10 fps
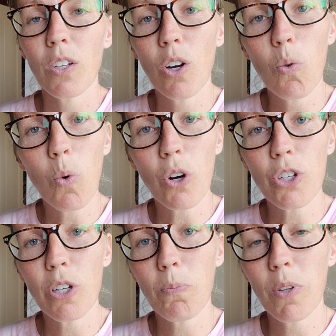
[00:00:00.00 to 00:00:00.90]
go
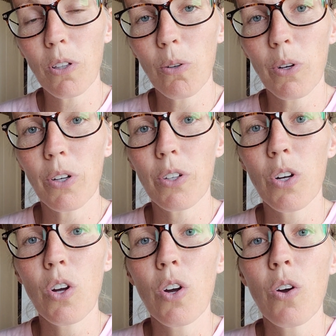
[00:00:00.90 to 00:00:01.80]
worship the Lord
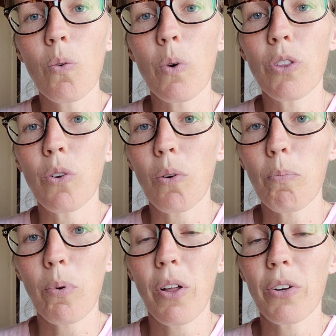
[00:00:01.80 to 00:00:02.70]
with your
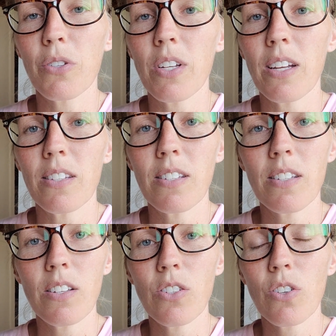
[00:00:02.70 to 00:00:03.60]
brothers and
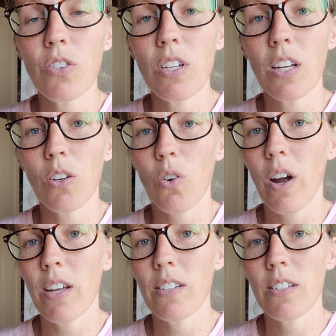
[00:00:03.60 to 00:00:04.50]
sisters in
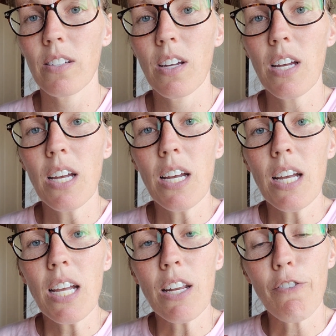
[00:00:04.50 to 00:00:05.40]
Christ,
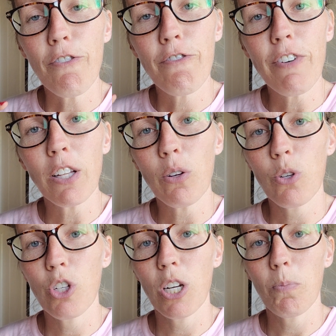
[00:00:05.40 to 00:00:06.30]
in
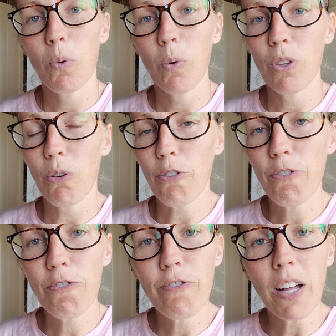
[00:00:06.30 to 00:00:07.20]
fellowship with your
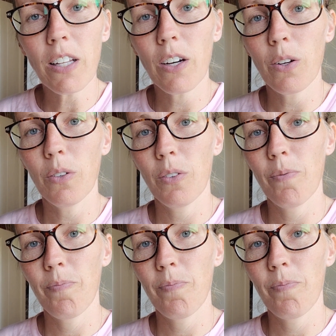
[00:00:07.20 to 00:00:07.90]
fellow